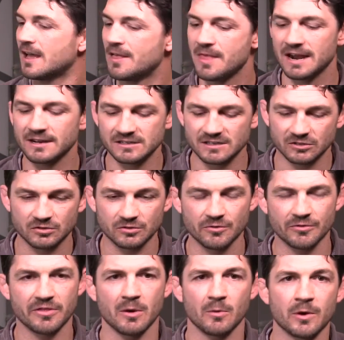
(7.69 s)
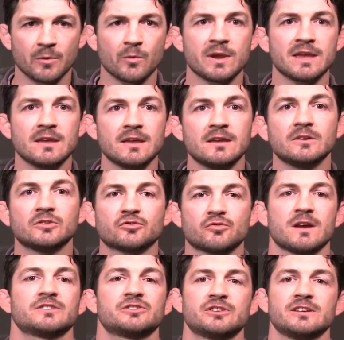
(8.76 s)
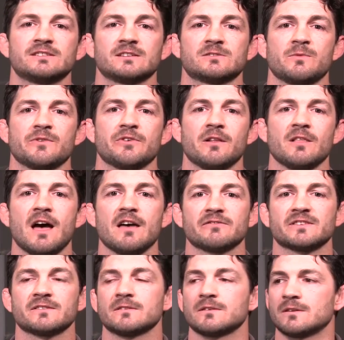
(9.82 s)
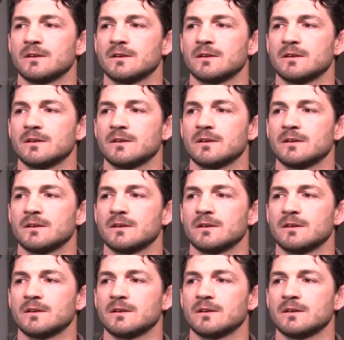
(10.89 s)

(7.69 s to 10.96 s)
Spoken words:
And that is the truth that when we trust Jesus with our lives,